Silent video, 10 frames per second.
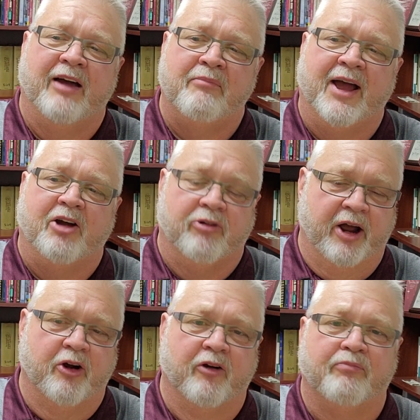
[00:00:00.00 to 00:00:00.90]

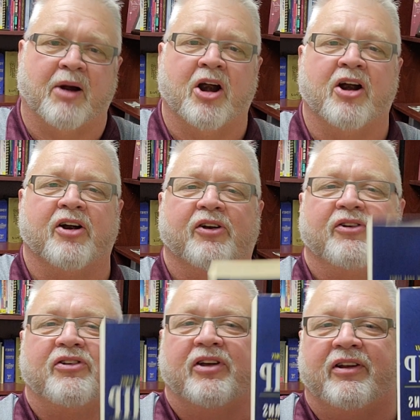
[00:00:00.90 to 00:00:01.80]
MacGregor
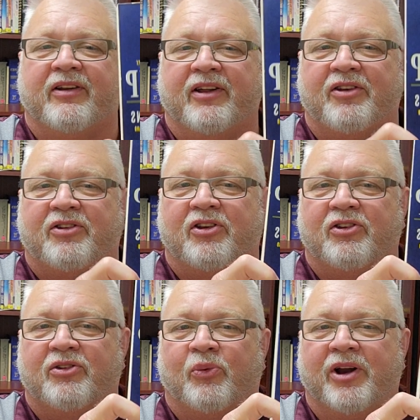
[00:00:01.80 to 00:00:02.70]
Burns, and this
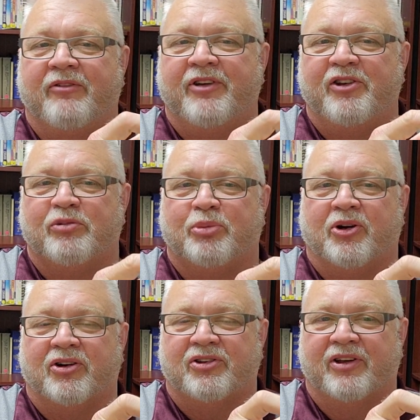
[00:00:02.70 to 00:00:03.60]
is one of his
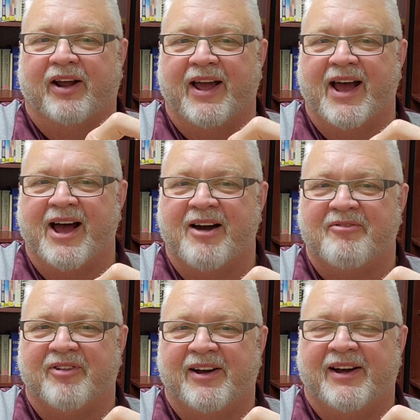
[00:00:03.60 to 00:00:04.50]
books that I
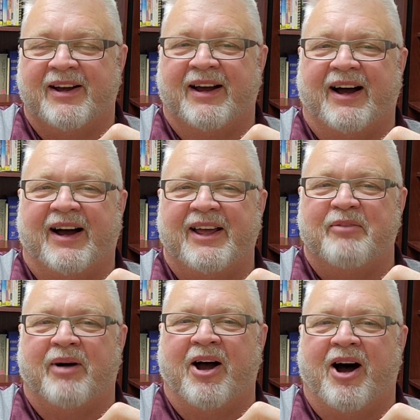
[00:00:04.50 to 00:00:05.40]
have
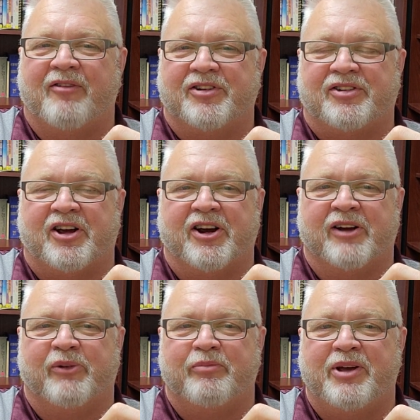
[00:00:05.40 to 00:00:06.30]
in my office here
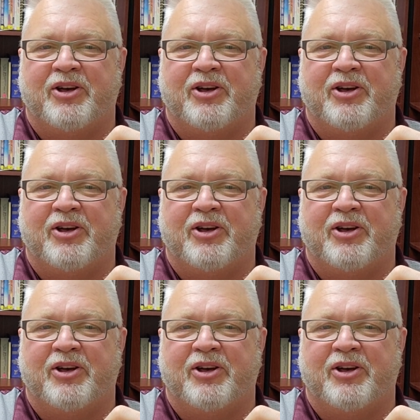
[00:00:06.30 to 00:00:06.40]
and would be